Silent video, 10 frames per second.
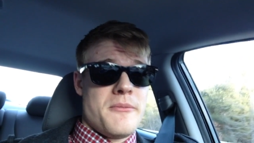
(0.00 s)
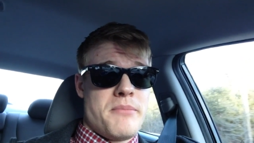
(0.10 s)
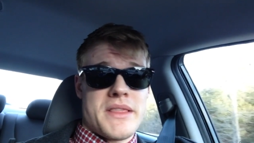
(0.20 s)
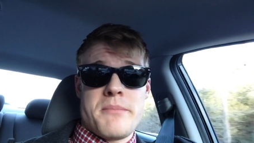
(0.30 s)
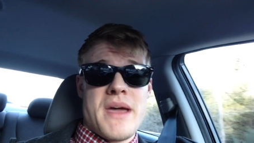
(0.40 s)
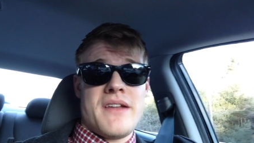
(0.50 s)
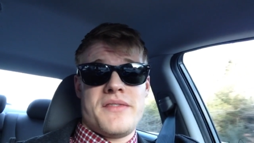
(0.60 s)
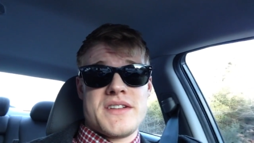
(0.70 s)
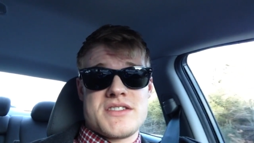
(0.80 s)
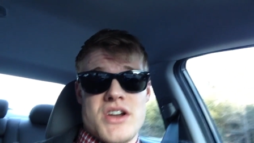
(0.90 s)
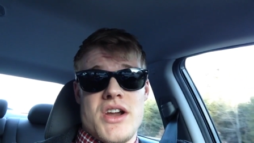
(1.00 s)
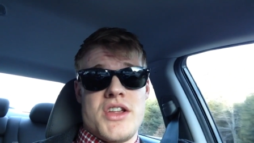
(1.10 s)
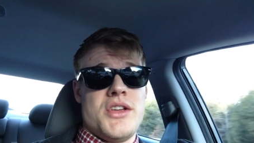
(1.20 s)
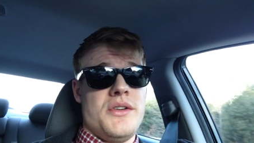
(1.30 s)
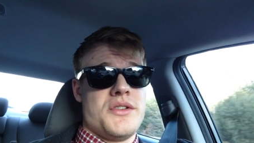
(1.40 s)
But the benefits are
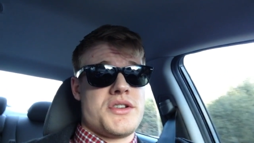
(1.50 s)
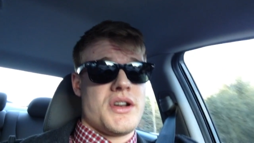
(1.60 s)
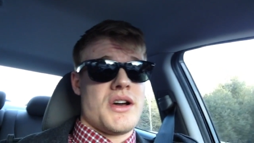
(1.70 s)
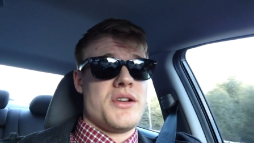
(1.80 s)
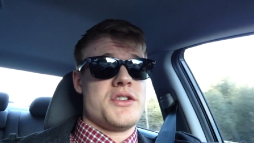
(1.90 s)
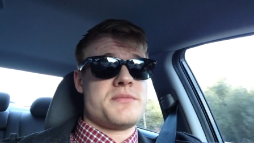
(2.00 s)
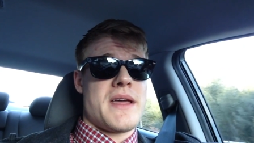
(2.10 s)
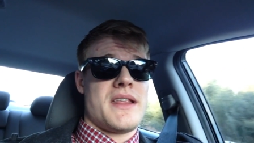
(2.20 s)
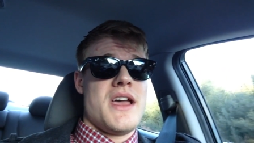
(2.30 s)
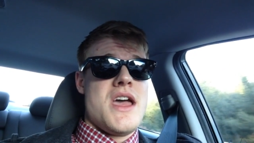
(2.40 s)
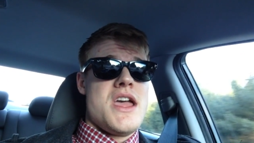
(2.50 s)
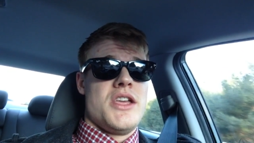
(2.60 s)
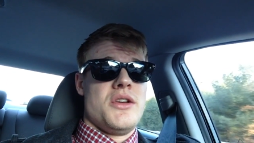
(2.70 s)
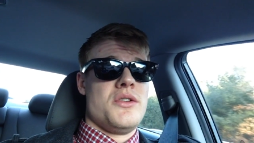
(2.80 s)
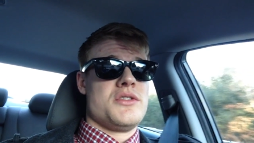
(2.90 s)
huge.
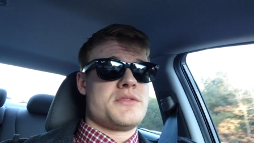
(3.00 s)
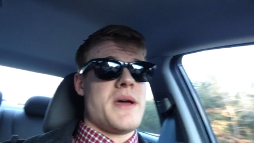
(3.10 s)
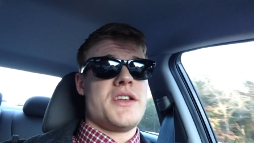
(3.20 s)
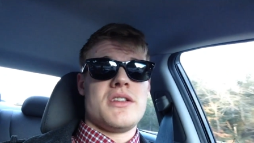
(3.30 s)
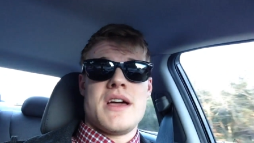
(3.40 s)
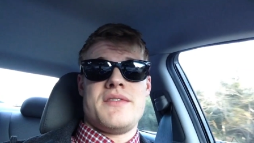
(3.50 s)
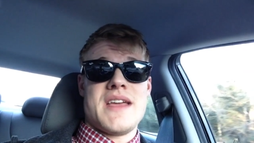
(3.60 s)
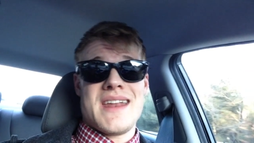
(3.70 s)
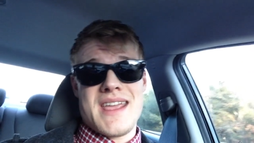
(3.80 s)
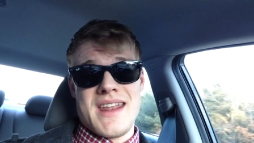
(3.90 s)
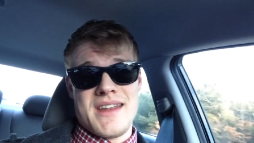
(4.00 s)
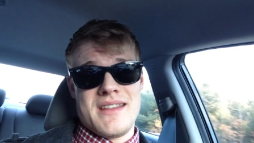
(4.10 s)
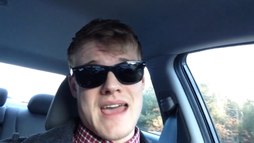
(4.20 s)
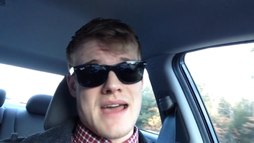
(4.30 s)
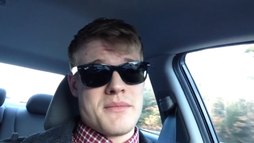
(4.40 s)
You spend your life
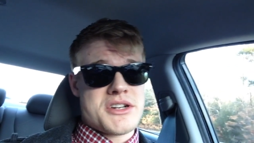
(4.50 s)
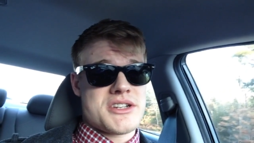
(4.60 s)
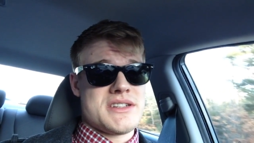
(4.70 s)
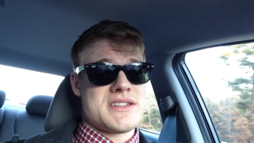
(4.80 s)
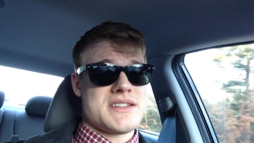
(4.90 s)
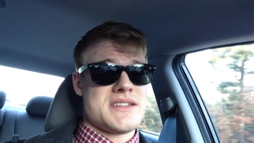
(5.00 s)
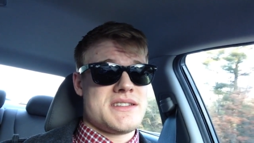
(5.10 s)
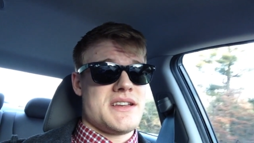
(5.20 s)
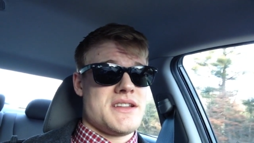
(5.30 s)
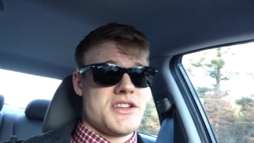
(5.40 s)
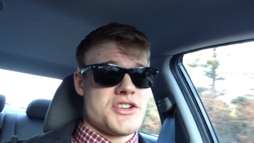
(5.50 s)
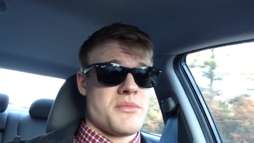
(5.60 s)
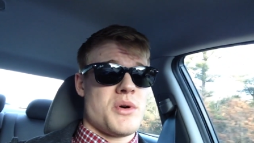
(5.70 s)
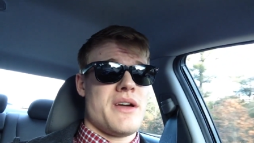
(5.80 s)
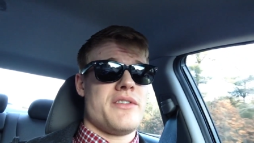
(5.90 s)
dedicated that much consistency to the
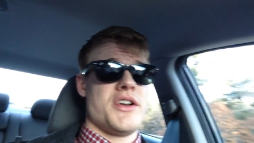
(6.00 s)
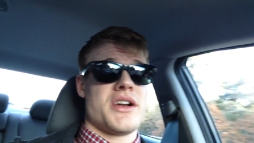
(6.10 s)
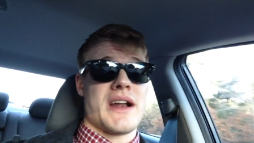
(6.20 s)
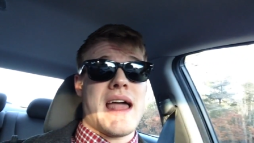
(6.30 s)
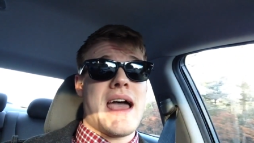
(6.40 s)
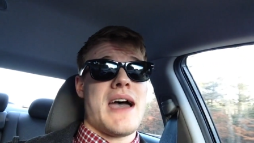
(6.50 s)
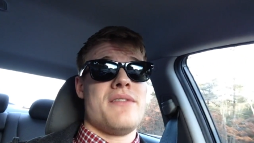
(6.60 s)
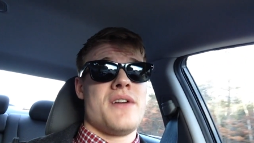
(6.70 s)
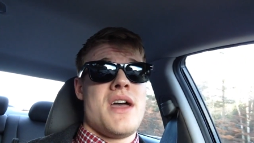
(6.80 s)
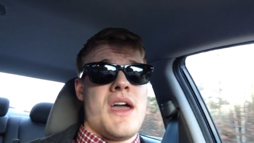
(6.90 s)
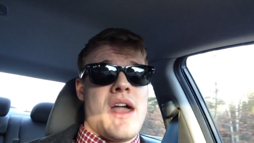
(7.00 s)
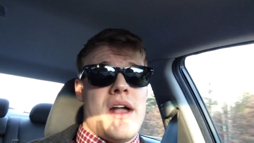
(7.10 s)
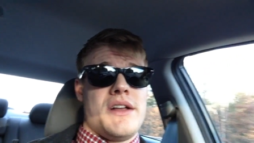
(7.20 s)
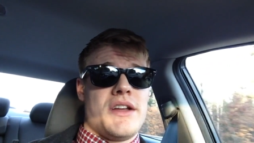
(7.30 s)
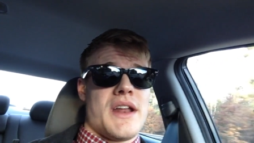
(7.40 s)
gym or whatever. You're gonna have
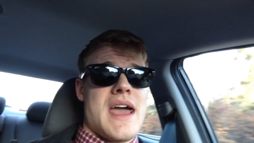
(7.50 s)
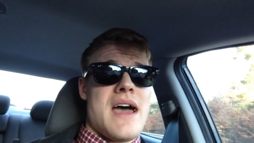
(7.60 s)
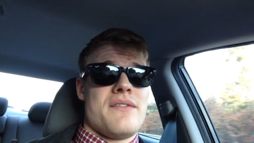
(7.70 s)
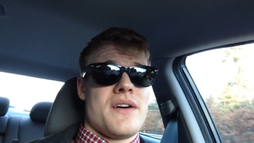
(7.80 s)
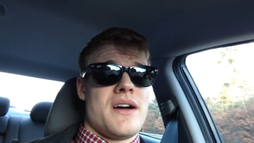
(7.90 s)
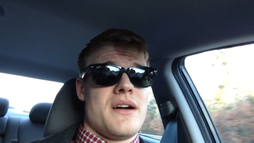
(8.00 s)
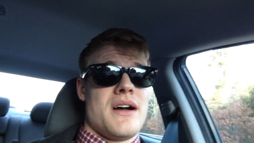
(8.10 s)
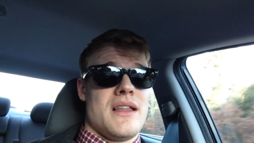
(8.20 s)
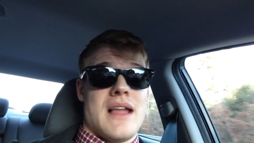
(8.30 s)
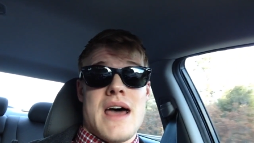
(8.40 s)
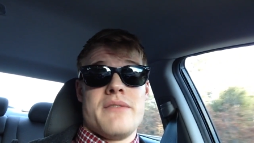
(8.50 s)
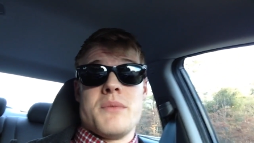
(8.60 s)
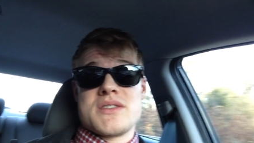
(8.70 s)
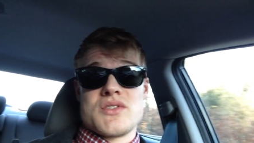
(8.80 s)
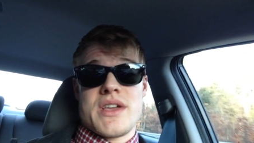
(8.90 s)
a lot of
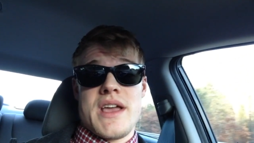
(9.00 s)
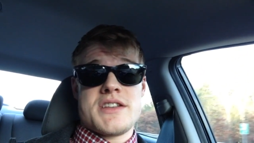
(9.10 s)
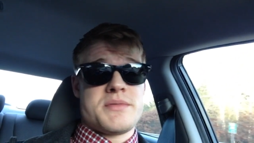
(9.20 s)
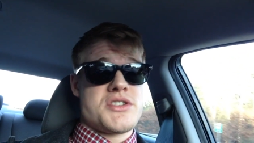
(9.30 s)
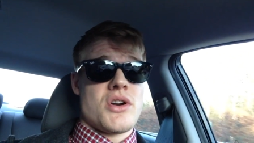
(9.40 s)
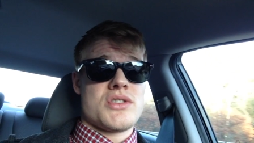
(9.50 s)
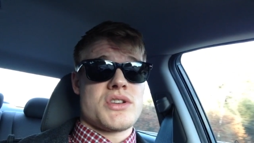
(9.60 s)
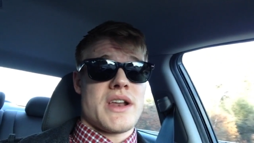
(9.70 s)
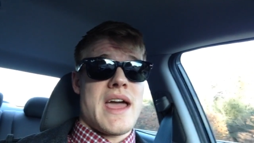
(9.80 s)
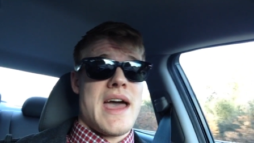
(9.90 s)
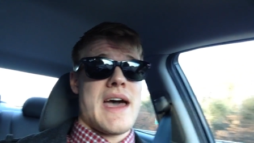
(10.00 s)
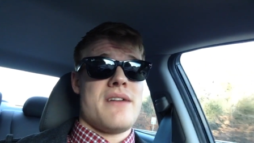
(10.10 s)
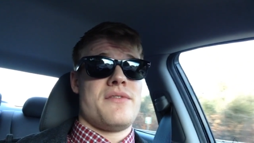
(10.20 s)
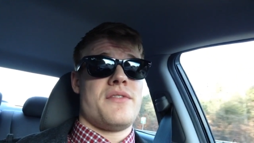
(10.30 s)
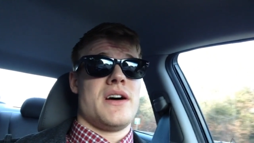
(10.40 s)
muscle gains, but you're also gonna
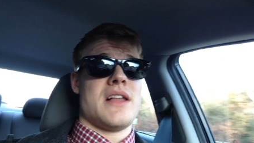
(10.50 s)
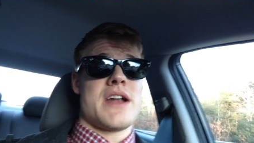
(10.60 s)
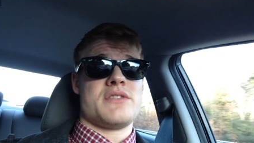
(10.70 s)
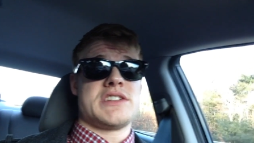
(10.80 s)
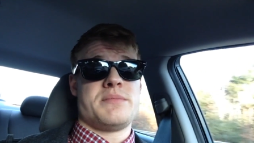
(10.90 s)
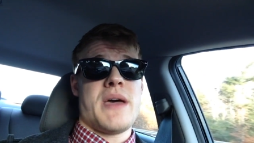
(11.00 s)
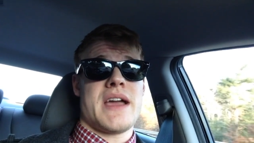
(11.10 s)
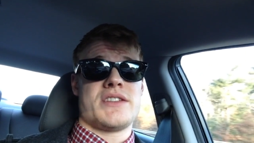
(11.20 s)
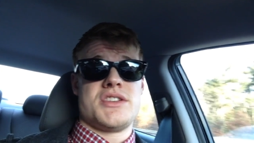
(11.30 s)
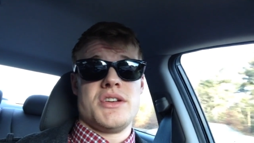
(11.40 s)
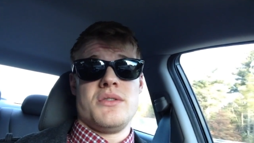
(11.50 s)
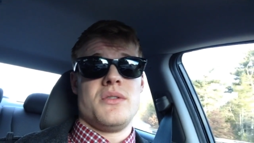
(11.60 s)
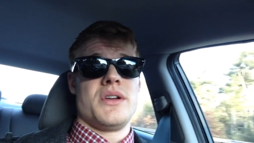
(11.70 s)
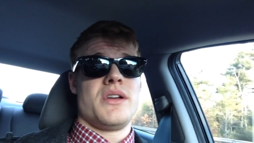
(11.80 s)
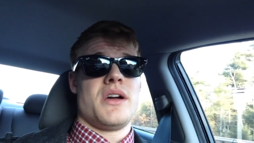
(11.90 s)
have a lot of respect too.